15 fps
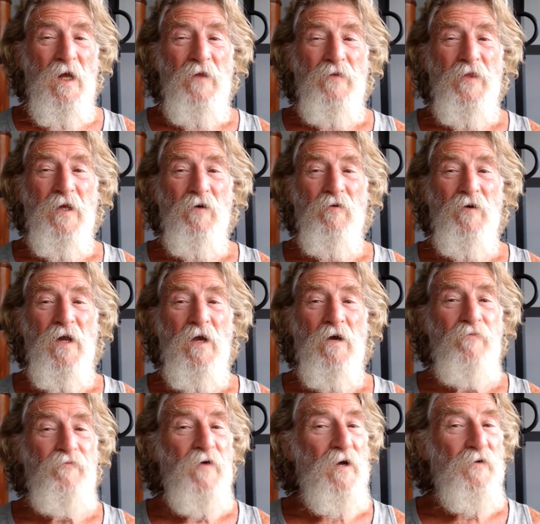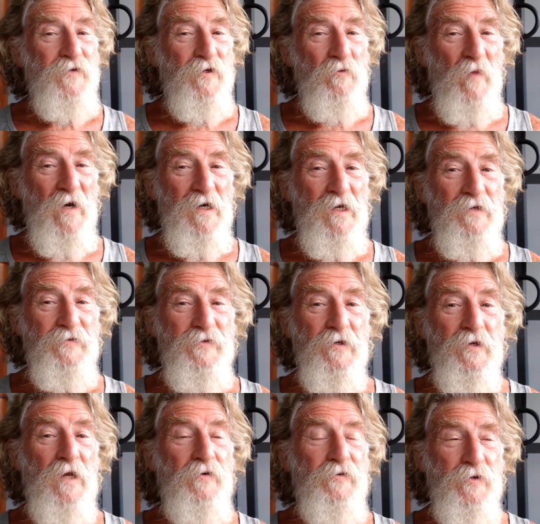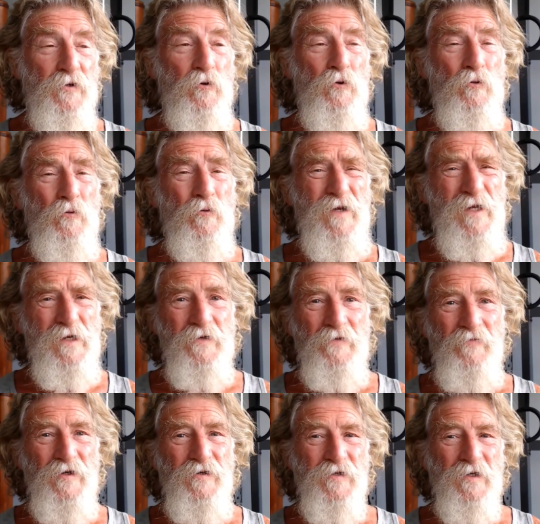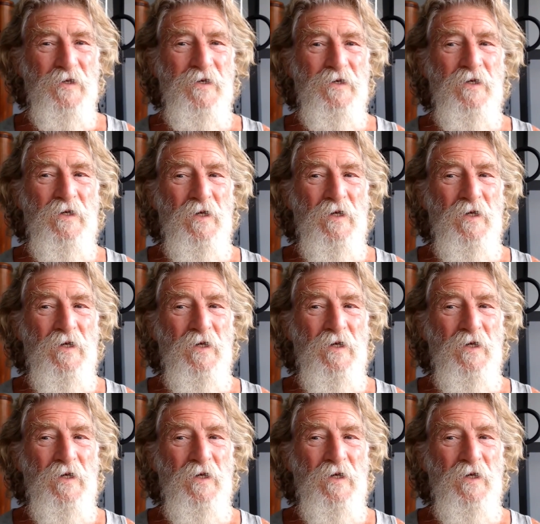there are now far too many to get to individually.